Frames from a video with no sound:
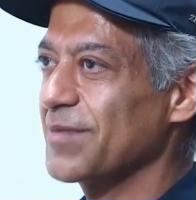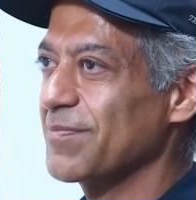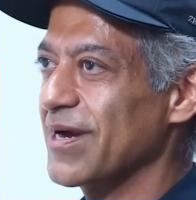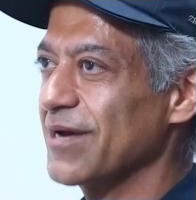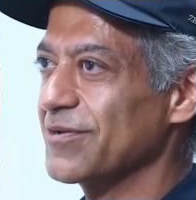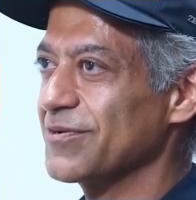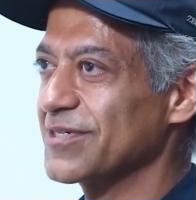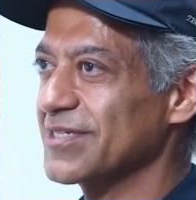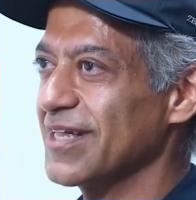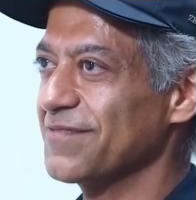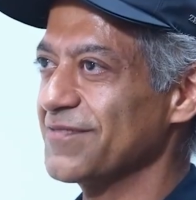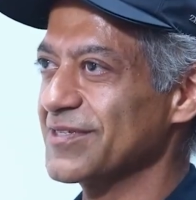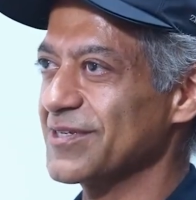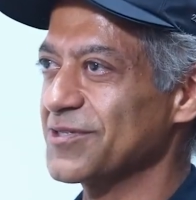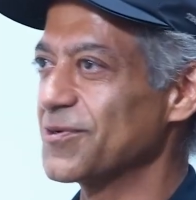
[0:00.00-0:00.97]
about
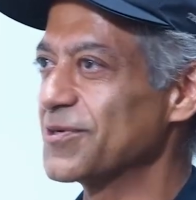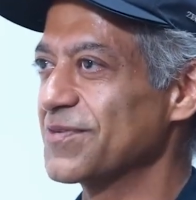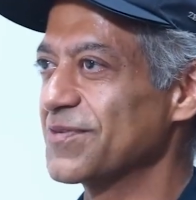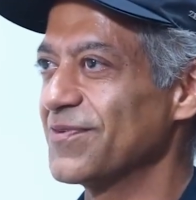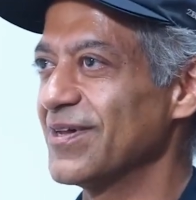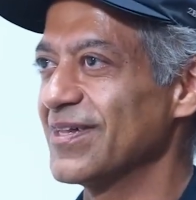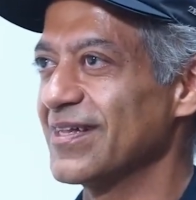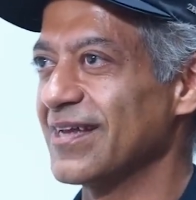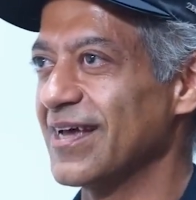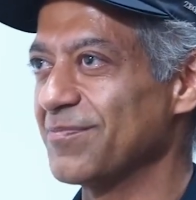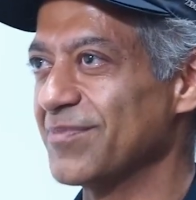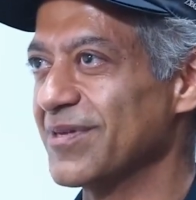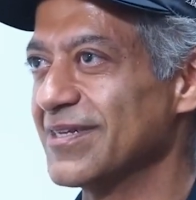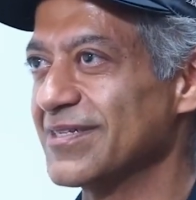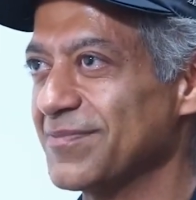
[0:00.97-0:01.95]
yourself is a source of all
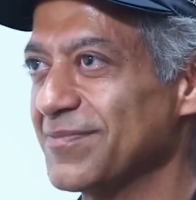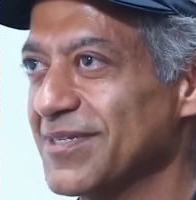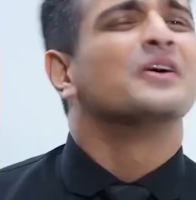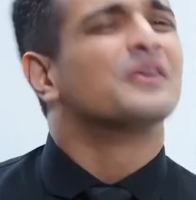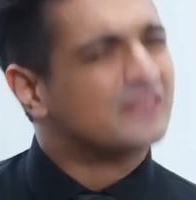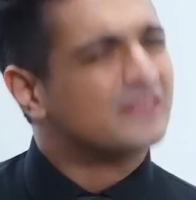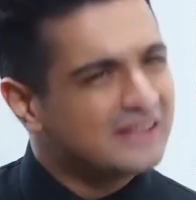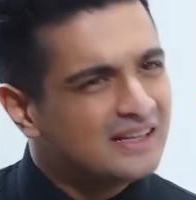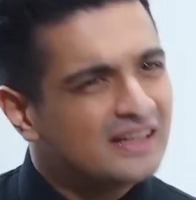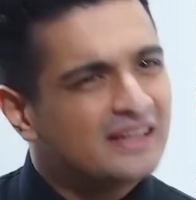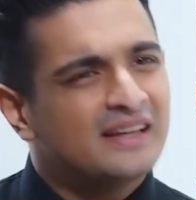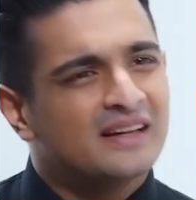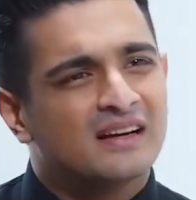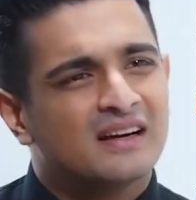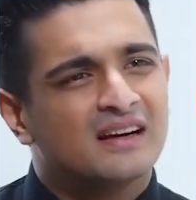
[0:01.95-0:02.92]
unhappiness and misery.
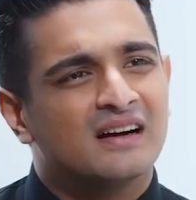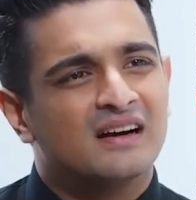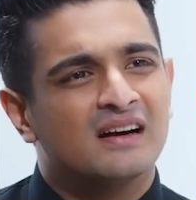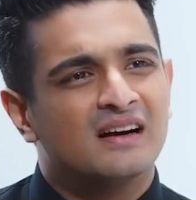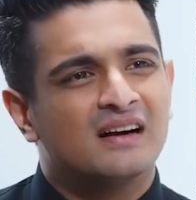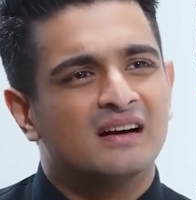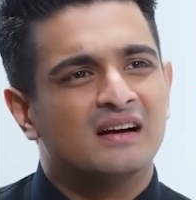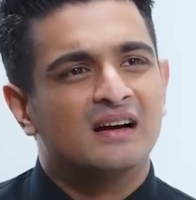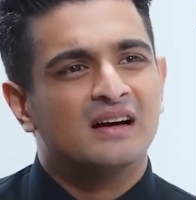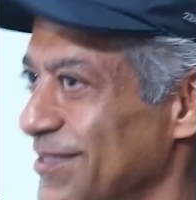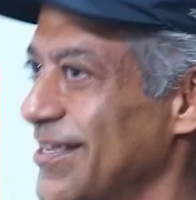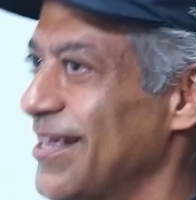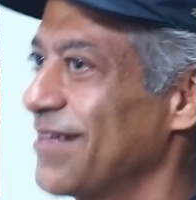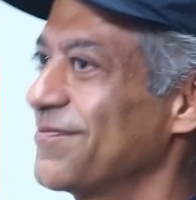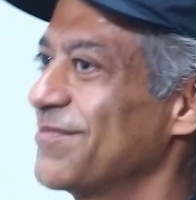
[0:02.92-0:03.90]
Really? Yes.
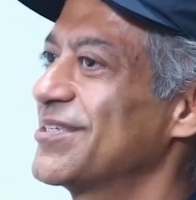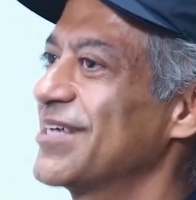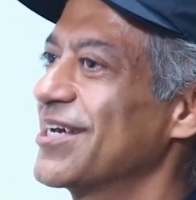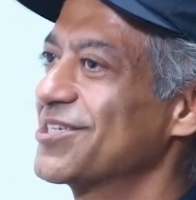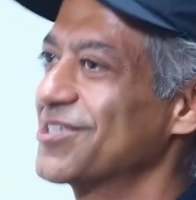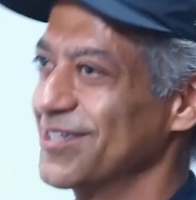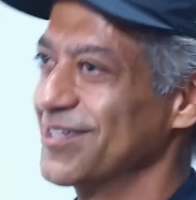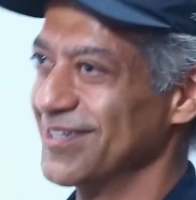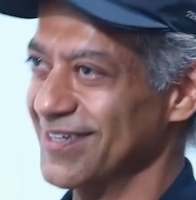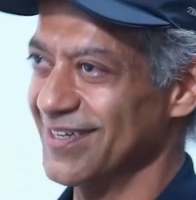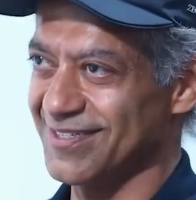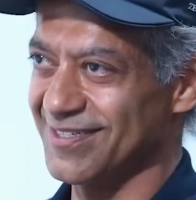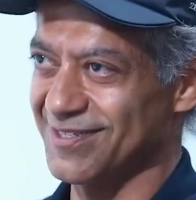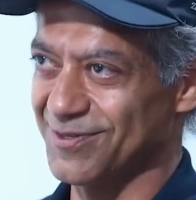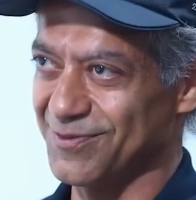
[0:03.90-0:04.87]
Self-obsession
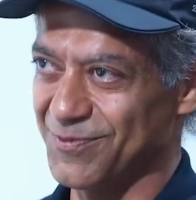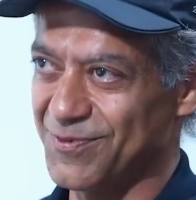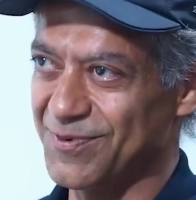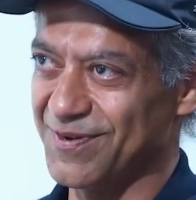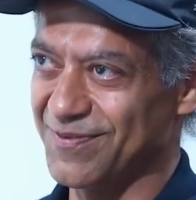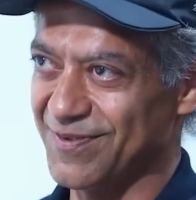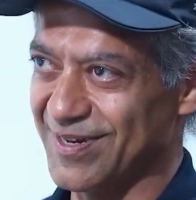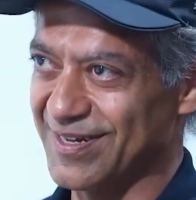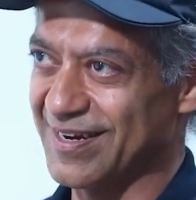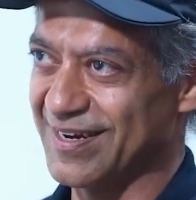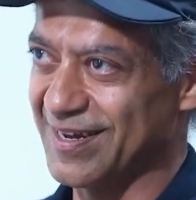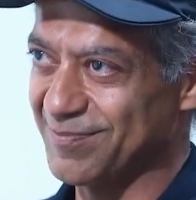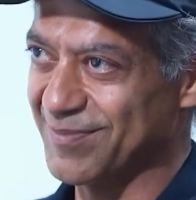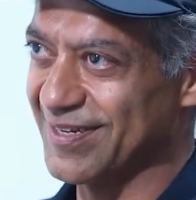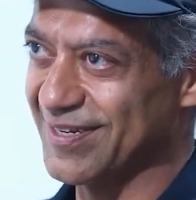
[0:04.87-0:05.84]
is the root of all
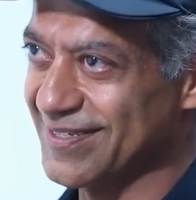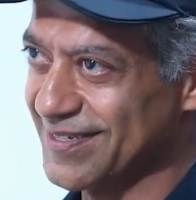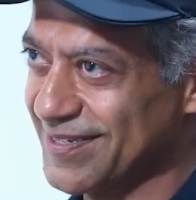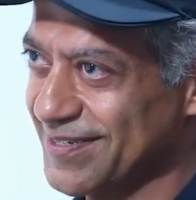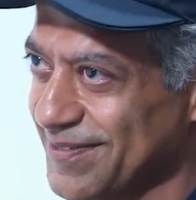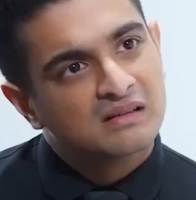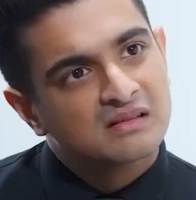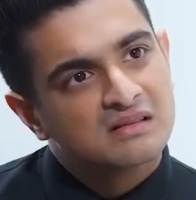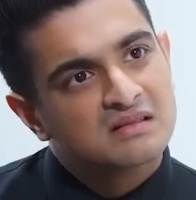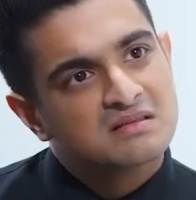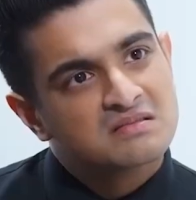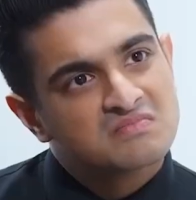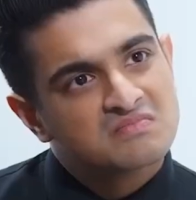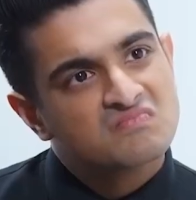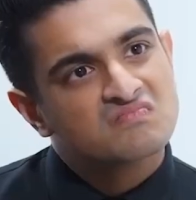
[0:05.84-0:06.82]
unhappiness. What did
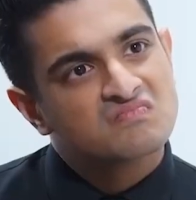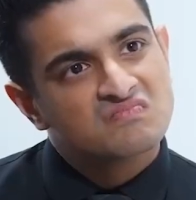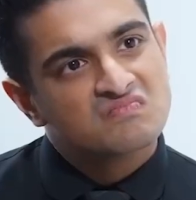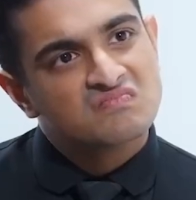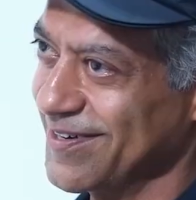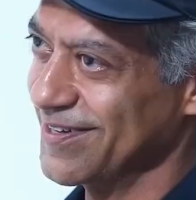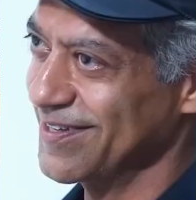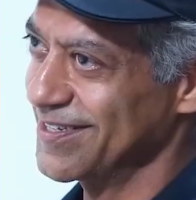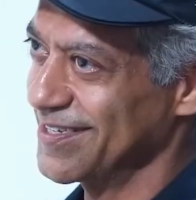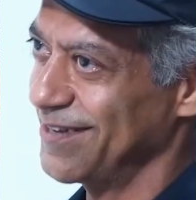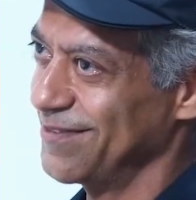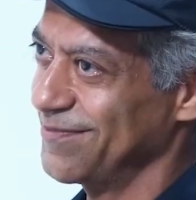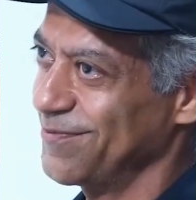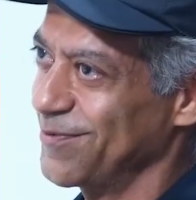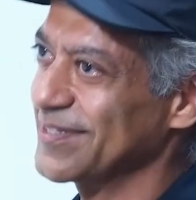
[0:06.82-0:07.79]
Buddha do? Conquer the
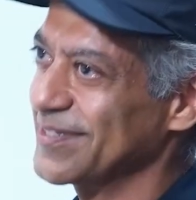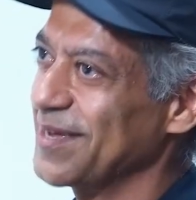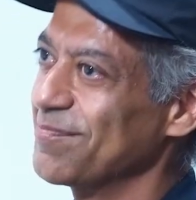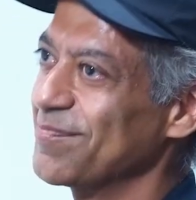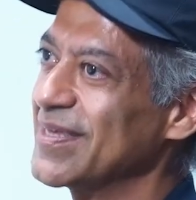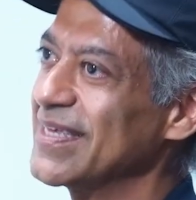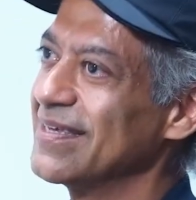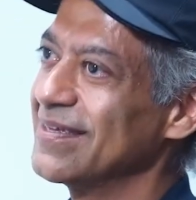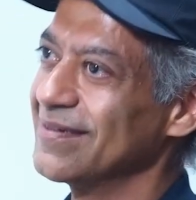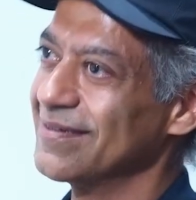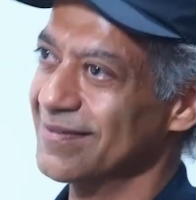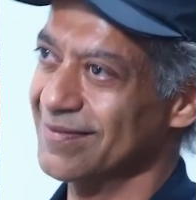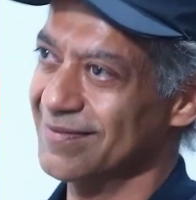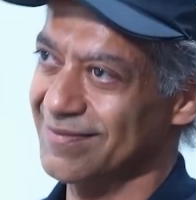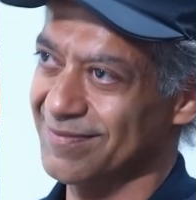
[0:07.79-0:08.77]
self. What does that
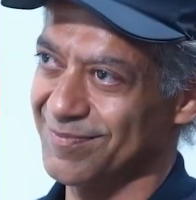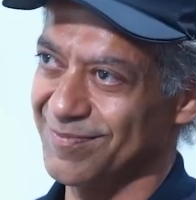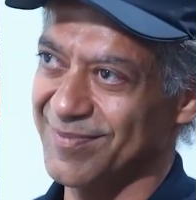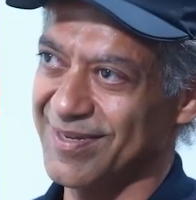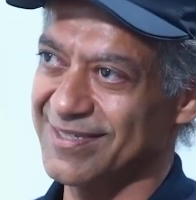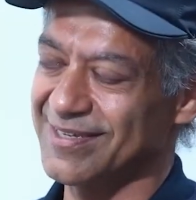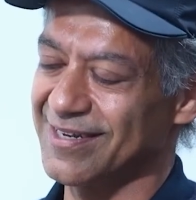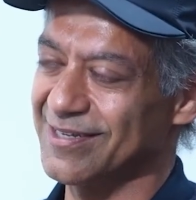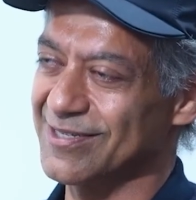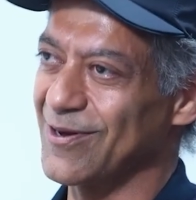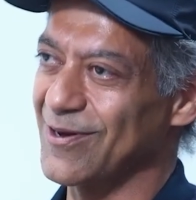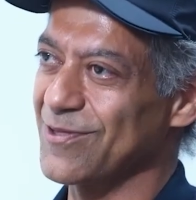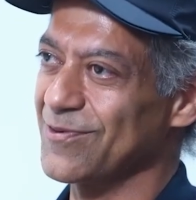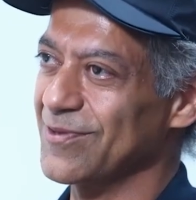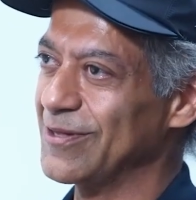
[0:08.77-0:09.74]
mean? Means that he
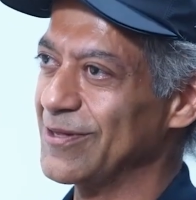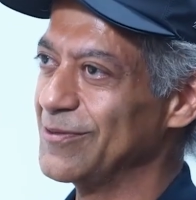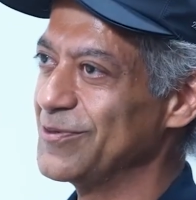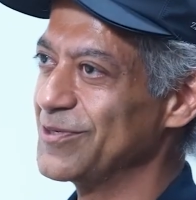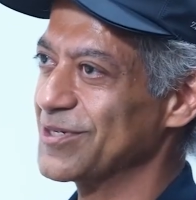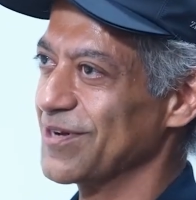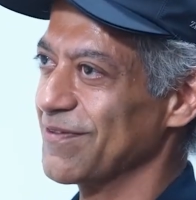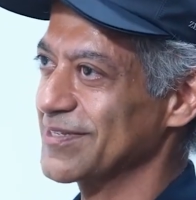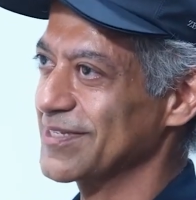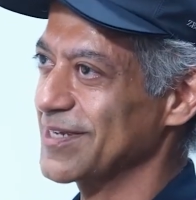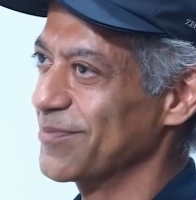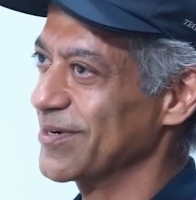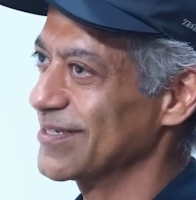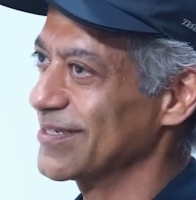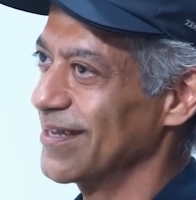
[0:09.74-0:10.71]
saw through the illusion of the
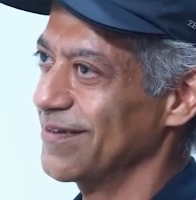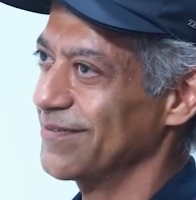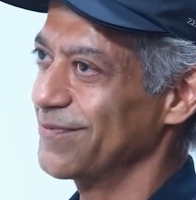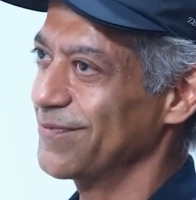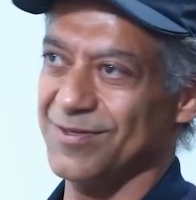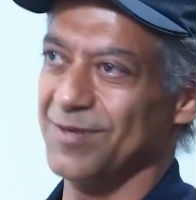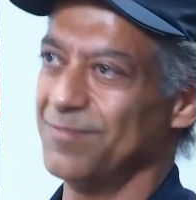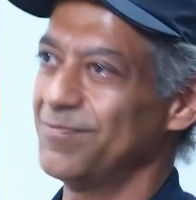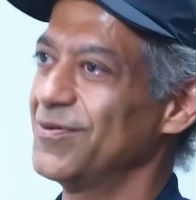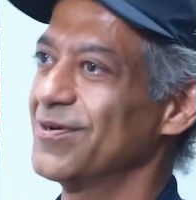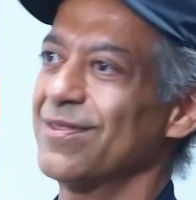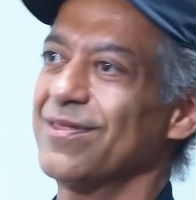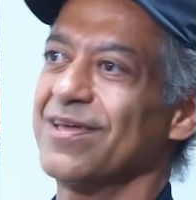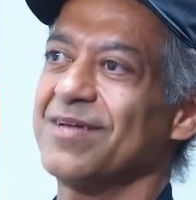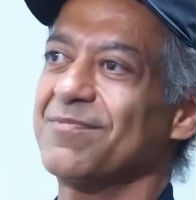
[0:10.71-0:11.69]
separate self. Did
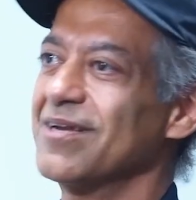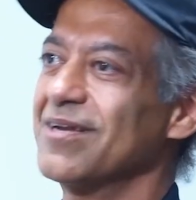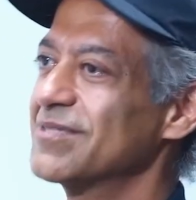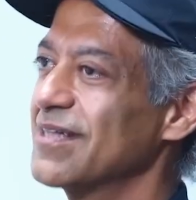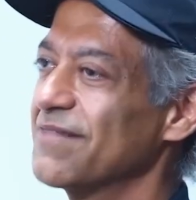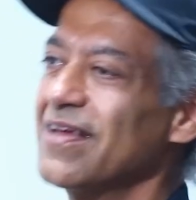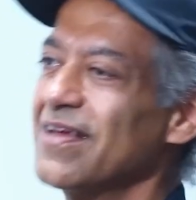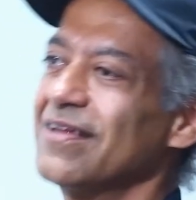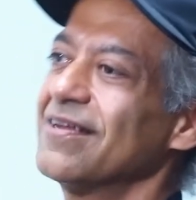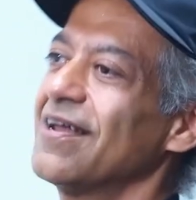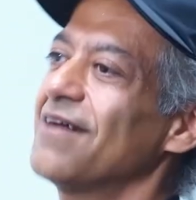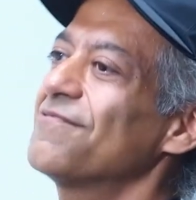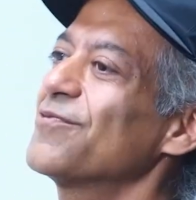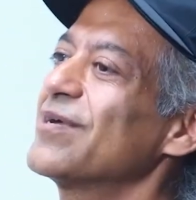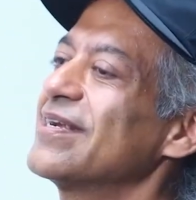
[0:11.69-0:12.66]
Buddha think about himself?
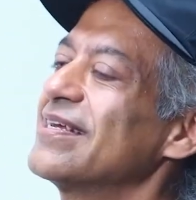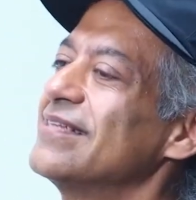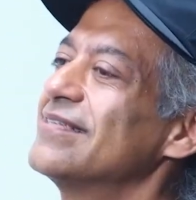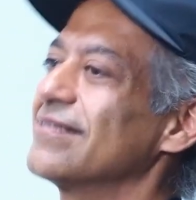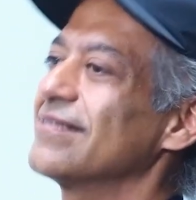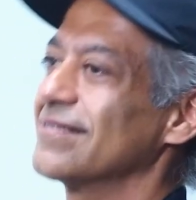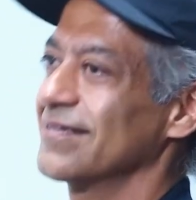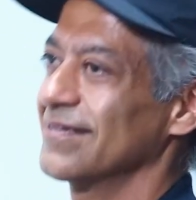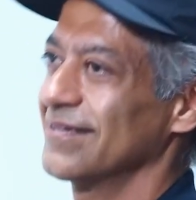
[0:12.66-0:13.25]
Not for an instant.